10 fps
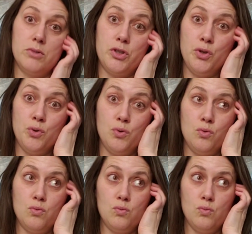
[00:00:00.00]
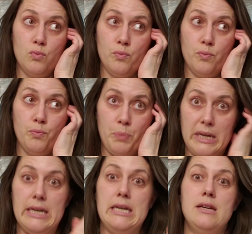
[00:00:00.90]
to
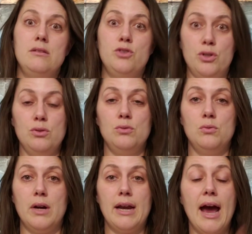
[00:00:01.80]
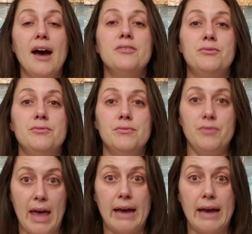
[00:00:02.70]
be, do, and have that.